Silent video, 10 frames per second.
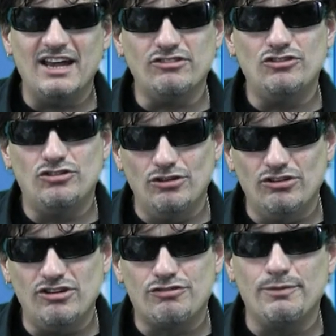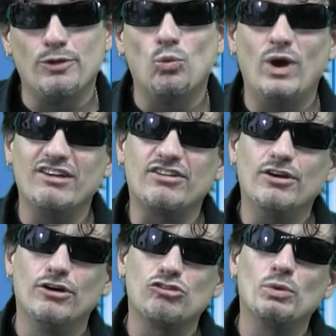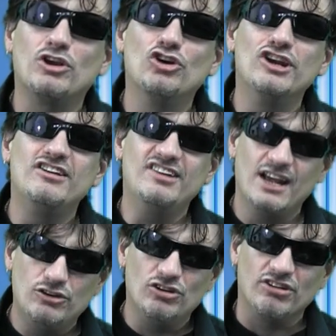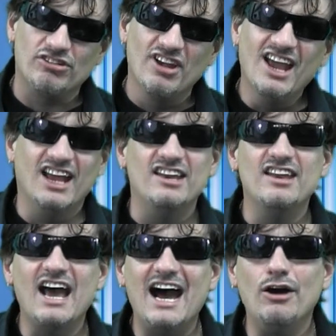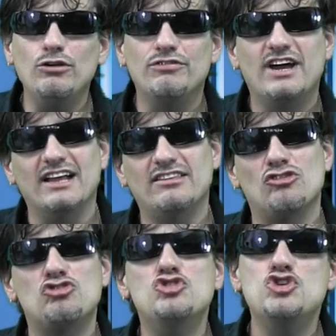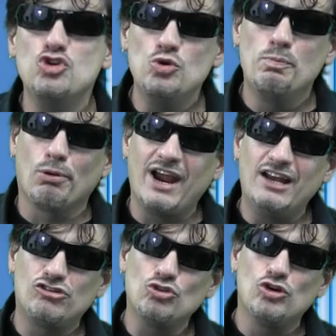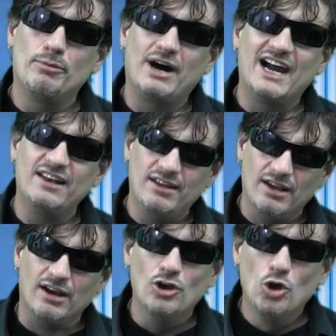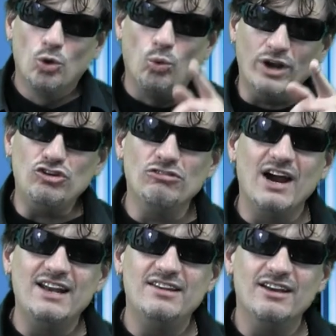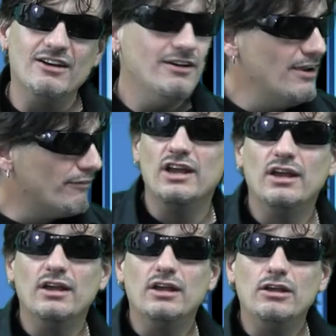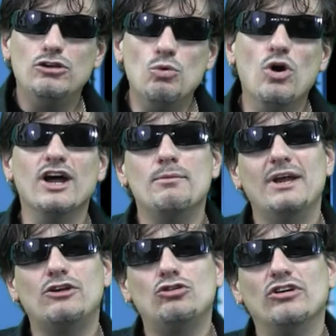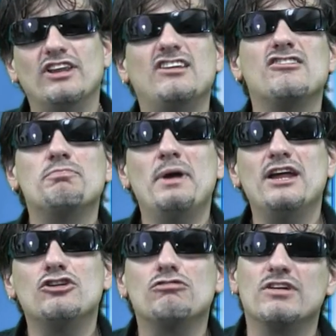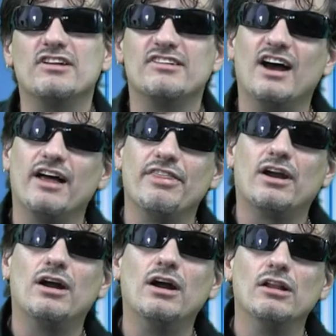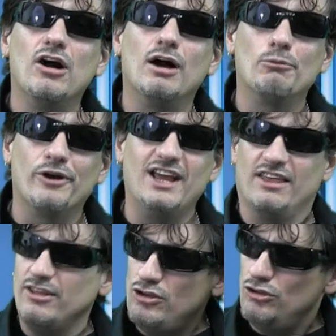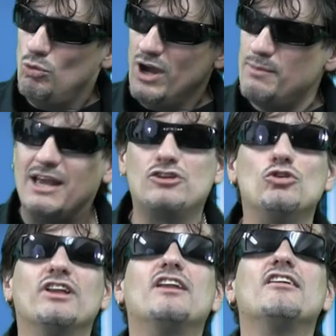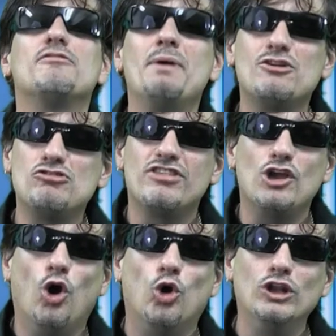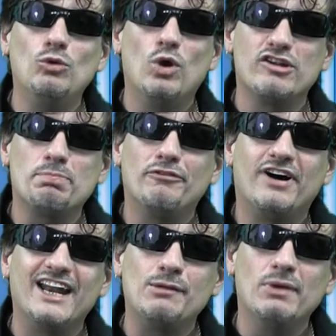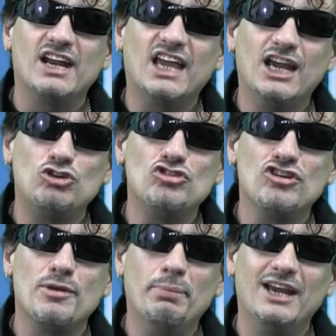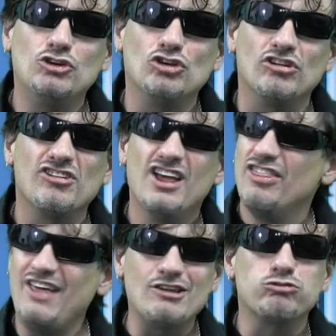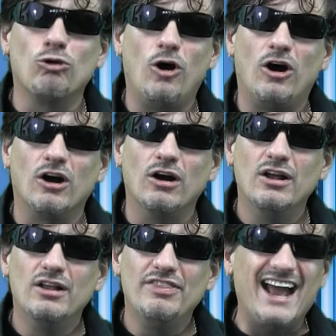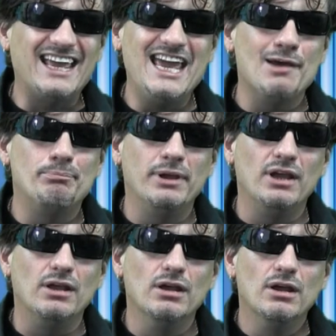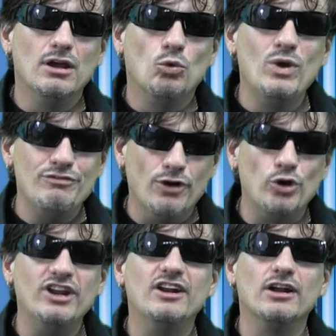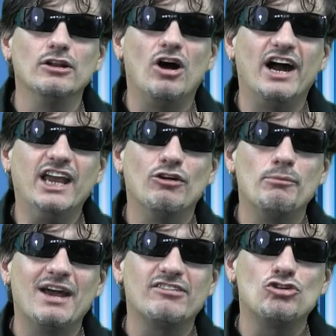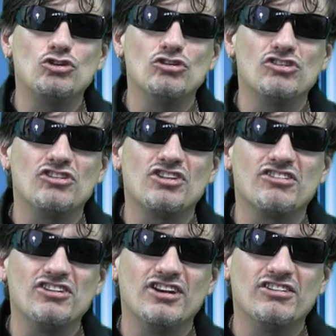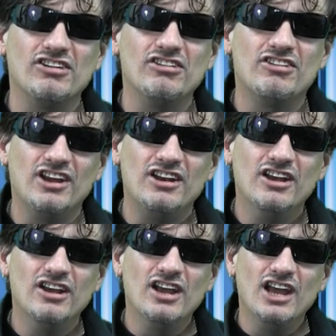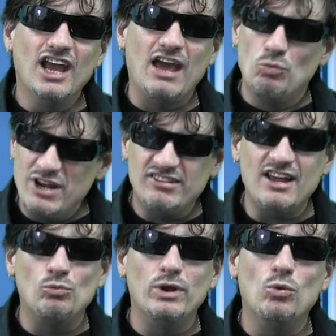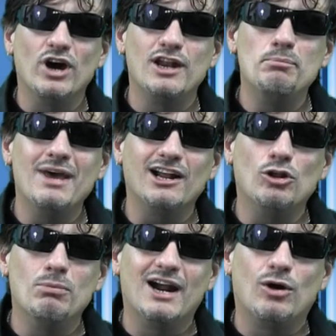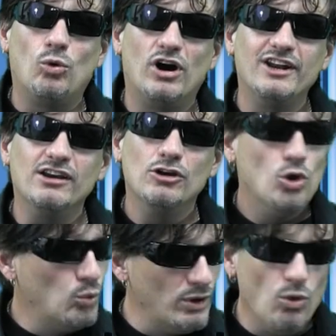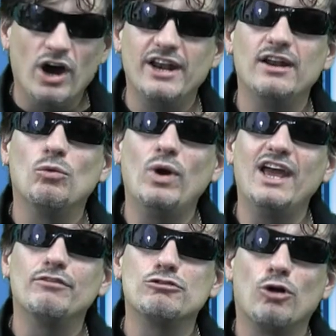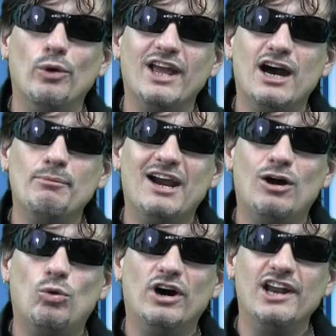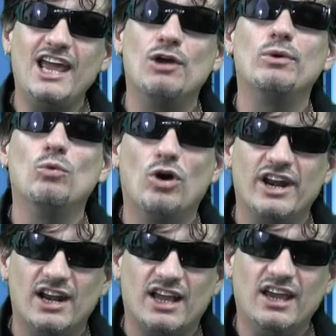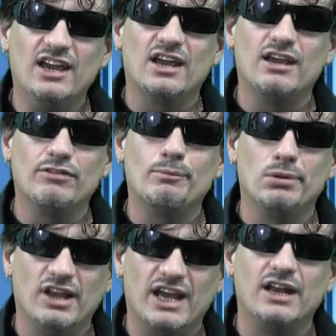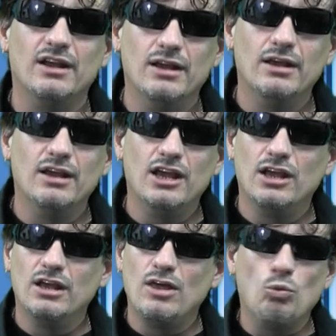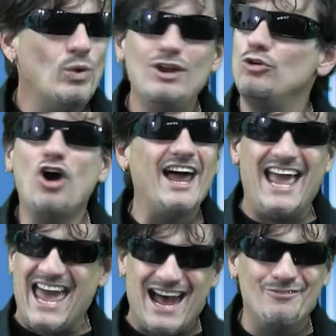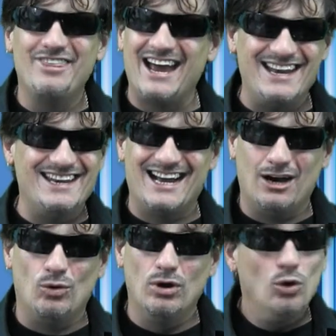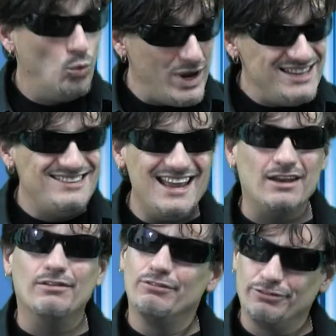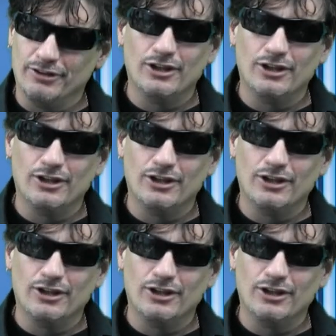Massachusetts from the West Coast with good intentions, and now you've got this new brainstorm idea. What's your idea? You want to make sure that dispensaries are the conglomerate here. You want to make sure the dispensaries are the only ones providing medication to the patients. That's wrong. That can't be. We voted in a law here in Massachusetts, the citizens did, and we said we wanted medical marijuana, we wanted a way of growing our marijuana, and we wanted a caregiving plan. We do not have that now. We did for a